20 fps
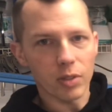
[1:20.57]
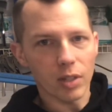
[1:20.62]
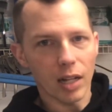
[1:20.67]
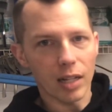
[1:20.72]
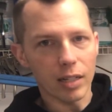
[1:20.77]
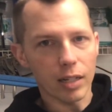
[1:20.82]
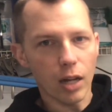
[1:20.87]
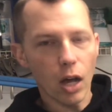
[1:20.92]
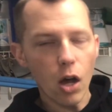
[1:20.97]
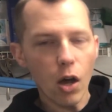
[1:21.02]
I was
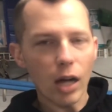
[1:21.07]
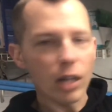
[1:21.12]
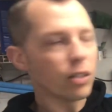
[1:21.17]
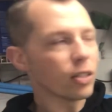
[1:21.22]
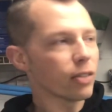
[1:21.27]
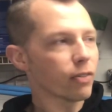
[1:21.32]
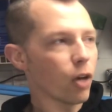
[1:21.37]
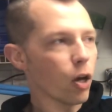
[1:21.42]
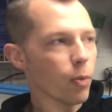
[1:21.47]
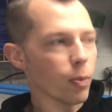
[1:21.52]
like, oh, I'll just
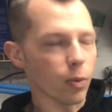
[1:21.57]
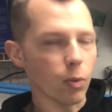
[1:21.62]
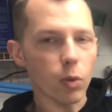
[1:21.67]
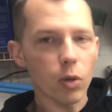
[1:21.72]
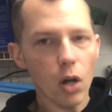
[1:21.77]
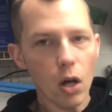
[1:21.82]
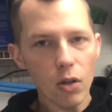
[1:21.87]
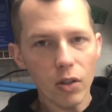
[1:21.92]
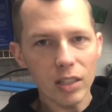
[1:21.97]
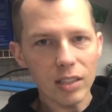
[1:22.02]
leave it open. Well,
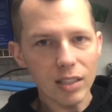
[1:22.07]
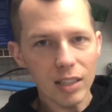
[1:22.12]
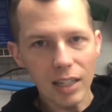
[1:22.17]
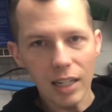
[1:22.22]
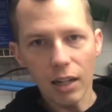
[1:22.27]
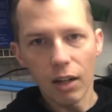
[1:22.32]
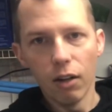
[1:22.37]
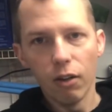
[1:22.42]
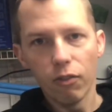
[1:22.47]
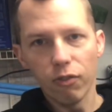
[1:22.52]
no, this
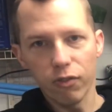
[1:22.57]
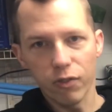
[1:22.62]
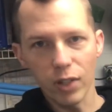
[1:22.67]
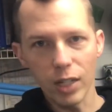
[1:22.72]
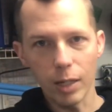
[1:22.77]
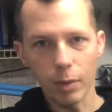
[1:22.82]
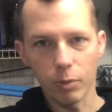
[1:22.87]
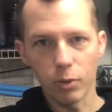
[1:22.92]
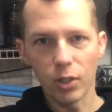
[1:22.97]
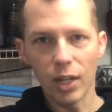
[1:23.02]
thing
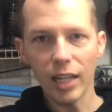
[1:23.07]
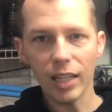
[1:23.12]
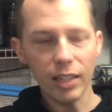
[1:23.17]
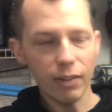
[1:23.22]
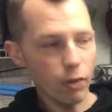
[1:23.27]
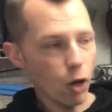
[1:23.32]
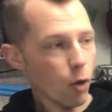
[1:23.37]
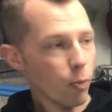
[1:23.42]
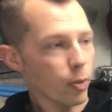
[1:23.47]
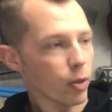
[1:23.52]
flips. You can't leave
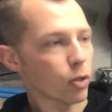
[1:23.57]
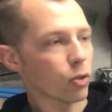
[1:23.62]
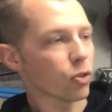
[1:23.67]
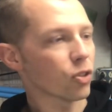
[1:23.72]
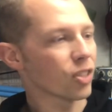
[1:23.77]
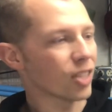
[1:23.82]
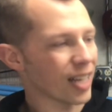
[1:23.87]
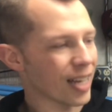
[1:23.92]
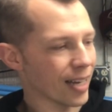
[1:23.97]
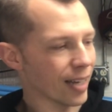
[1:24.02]
it open. You'll
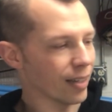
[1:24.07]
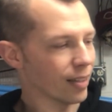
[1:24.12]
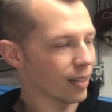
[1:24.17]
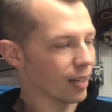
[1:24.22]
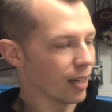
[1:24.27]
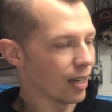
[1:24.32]
see it.